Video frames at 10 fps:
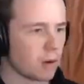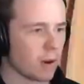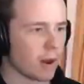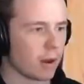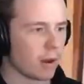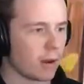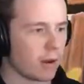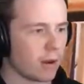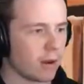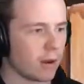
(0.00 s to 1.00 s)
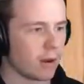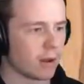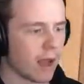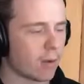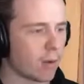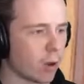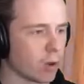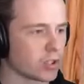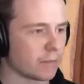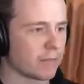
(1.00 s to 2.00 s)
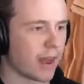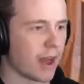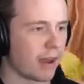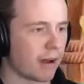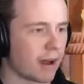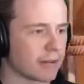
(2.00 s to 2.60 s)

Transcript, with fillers: You know what? Kind of want to launch up to that high ground.